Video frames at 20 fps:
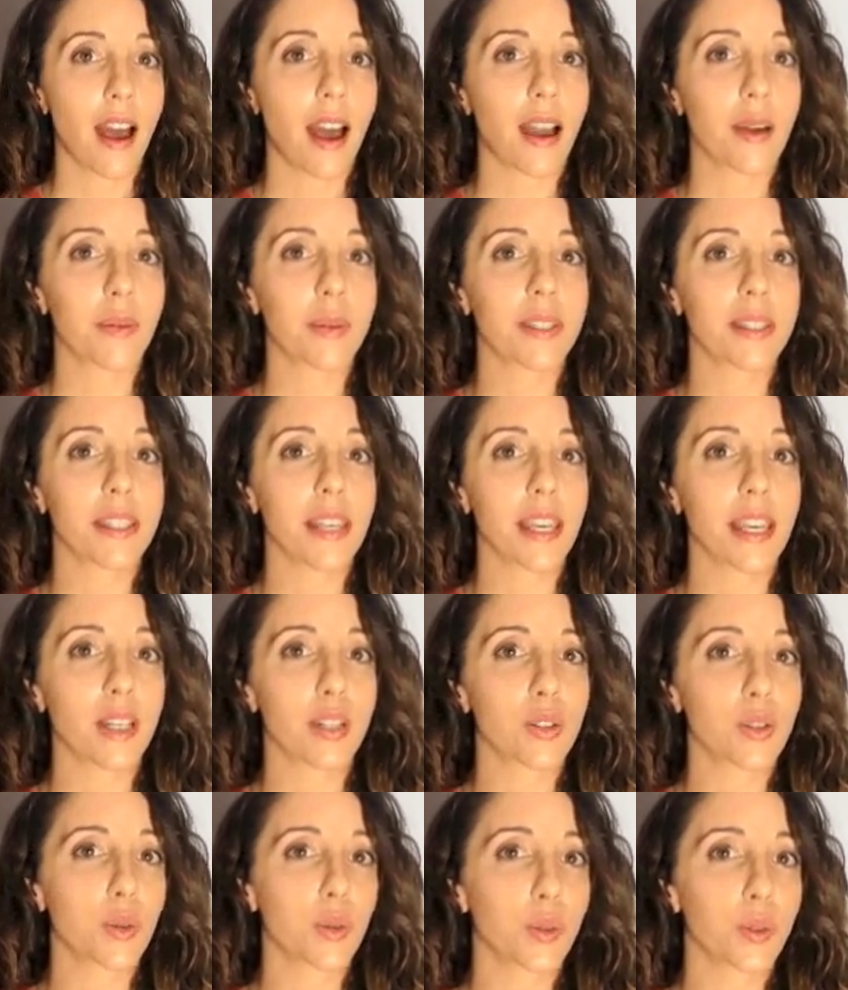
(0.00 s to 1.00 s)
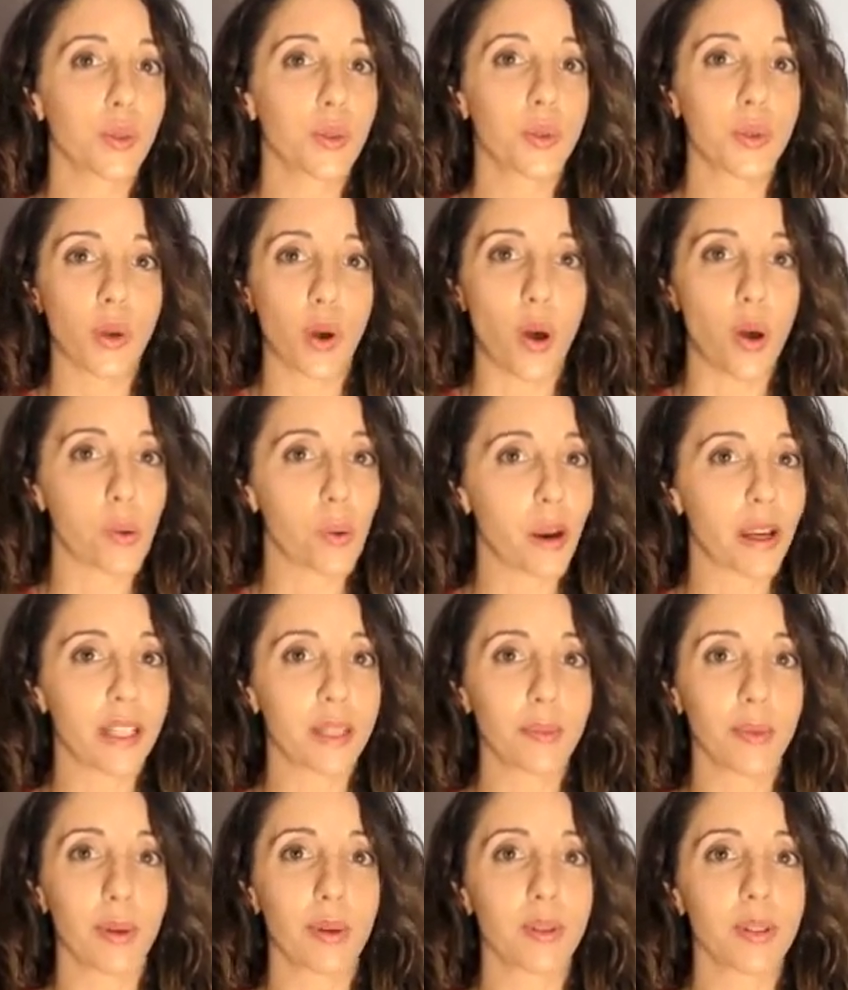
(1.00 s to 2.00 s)
I would say don't use all
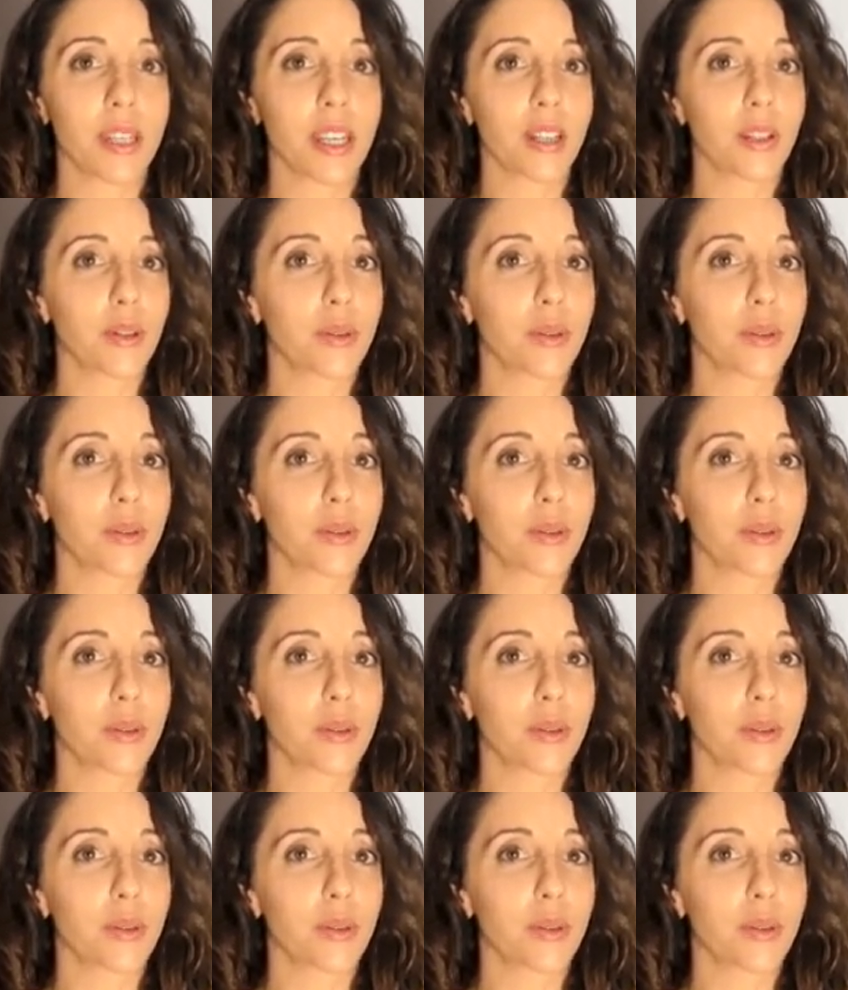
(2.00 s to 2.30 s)
rice protein.